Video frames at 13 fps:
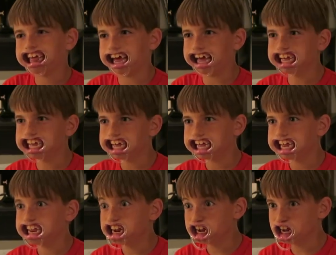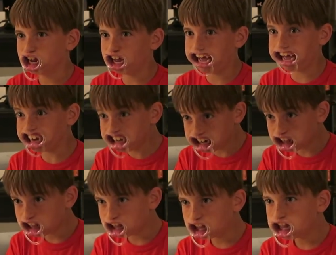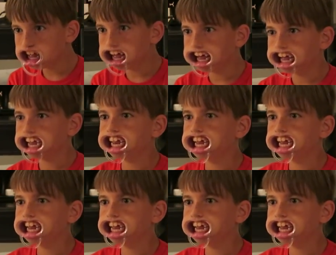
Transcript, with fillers: That soup. That door.